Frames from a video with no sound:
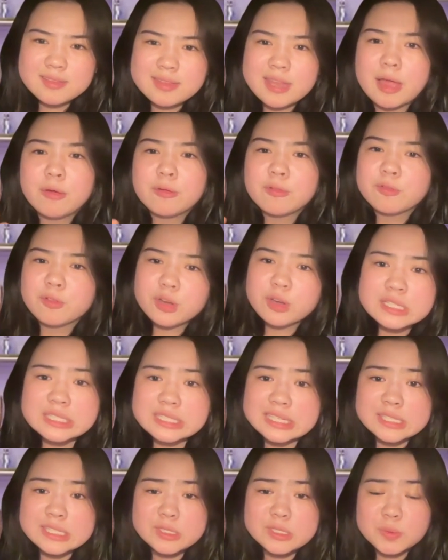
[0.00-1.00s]
Now, for
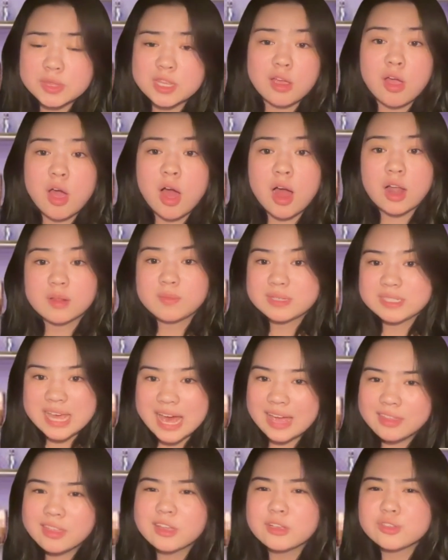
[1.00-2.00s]
instance, with The Economist, the
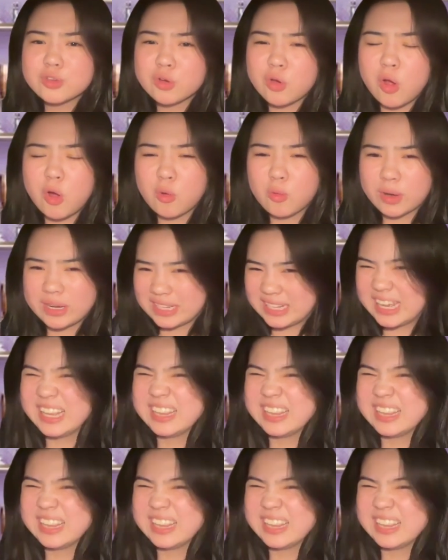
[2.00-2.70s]
headlines are already